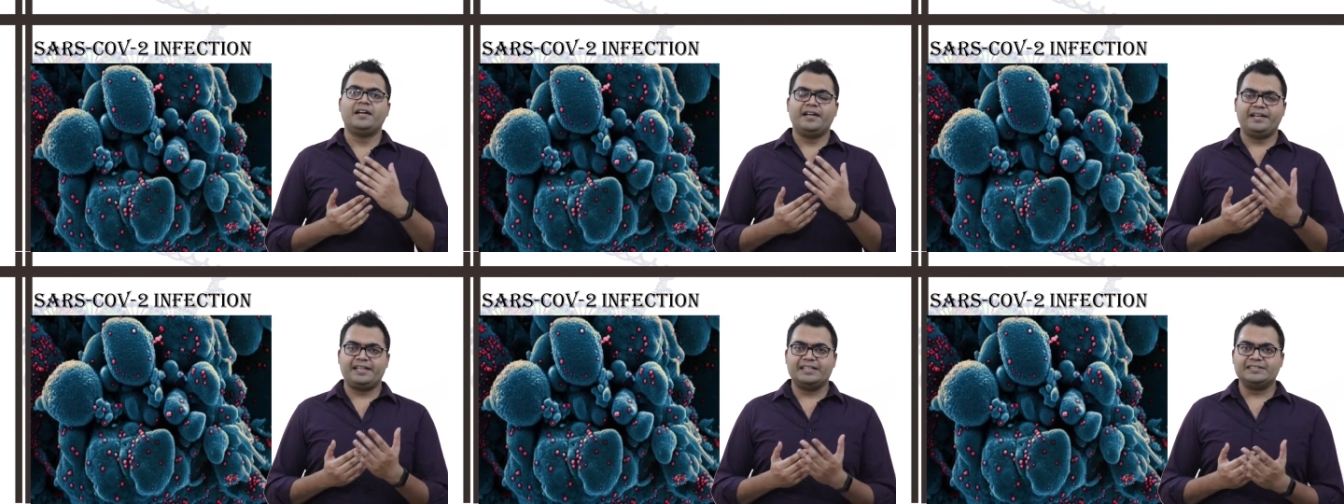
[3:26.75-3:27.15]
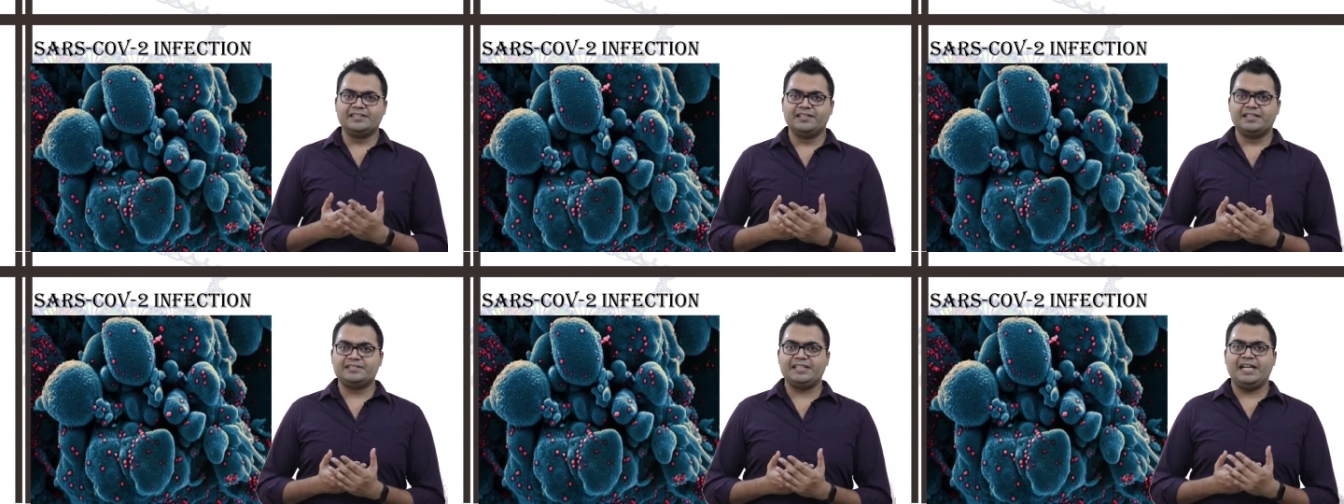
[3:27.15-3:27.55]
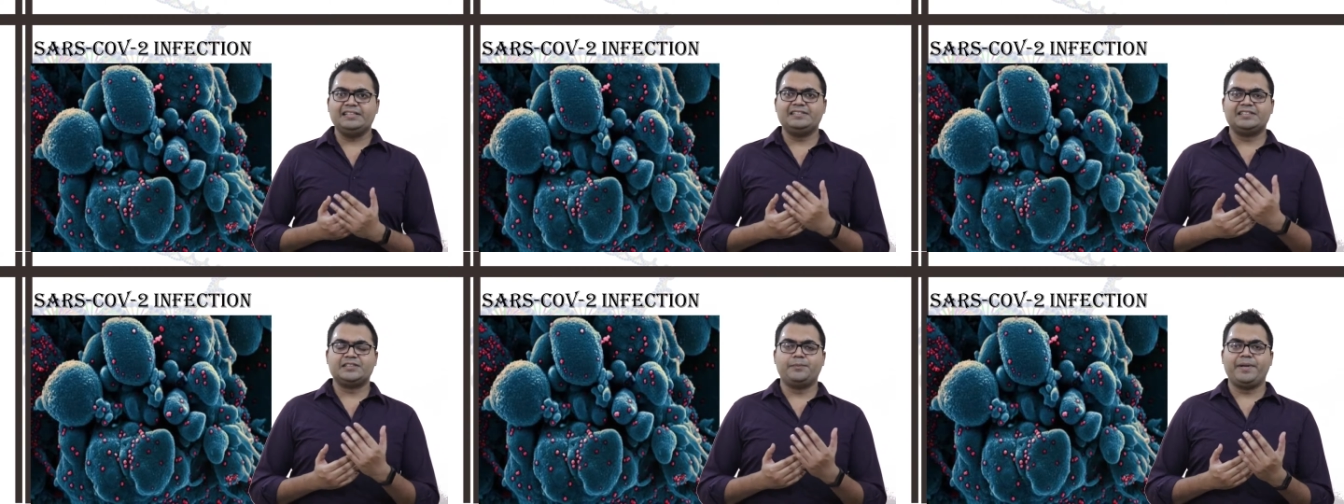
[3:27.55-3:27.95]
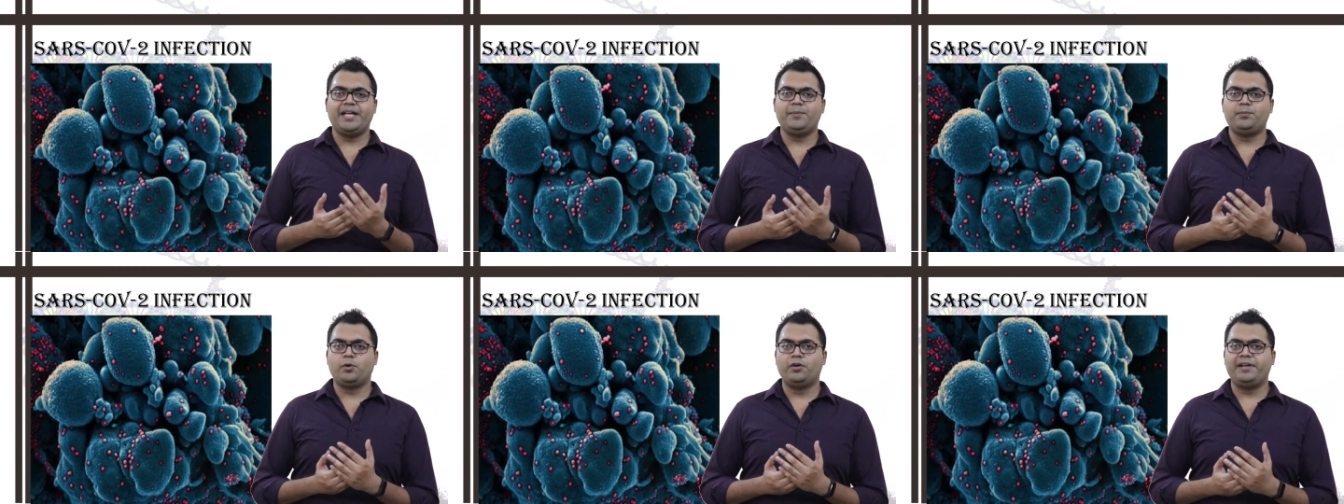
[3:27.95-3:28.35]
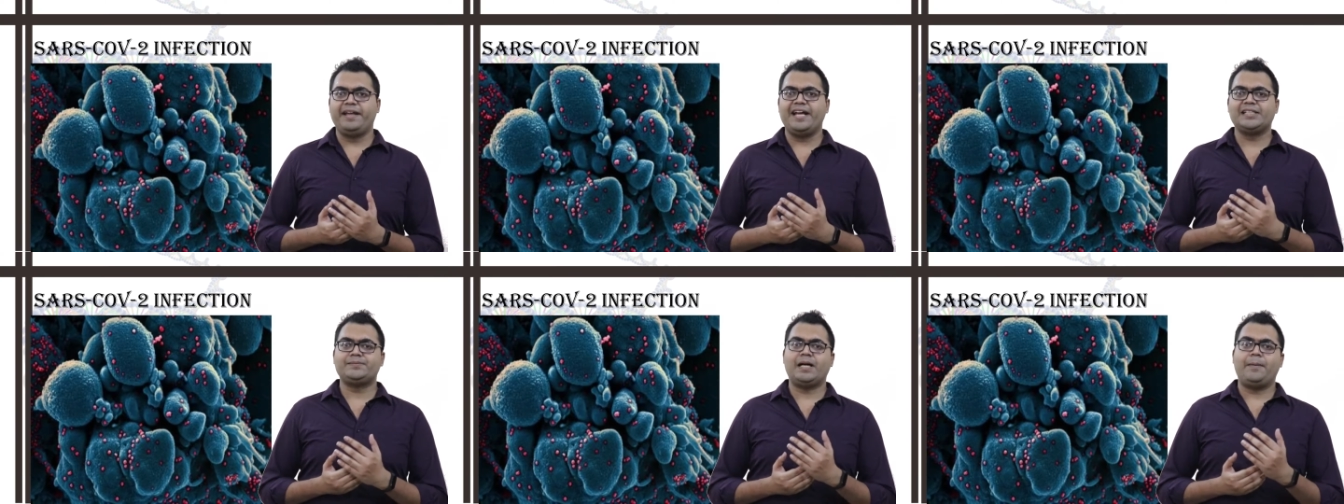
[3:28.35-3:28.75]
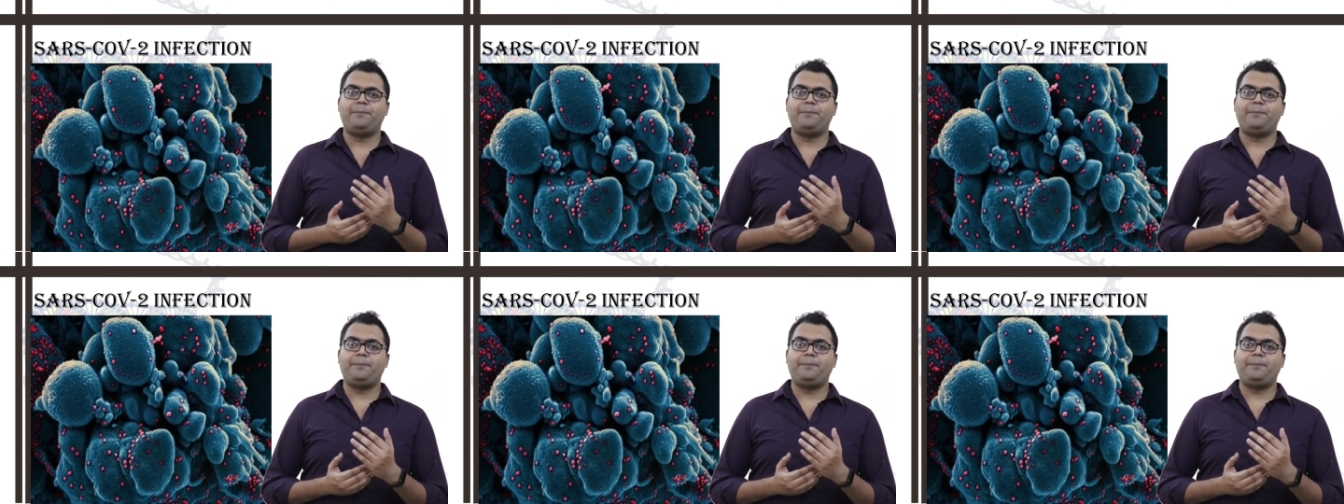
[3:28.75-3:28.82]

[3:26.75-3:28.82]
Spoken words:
it can synthesize its main protease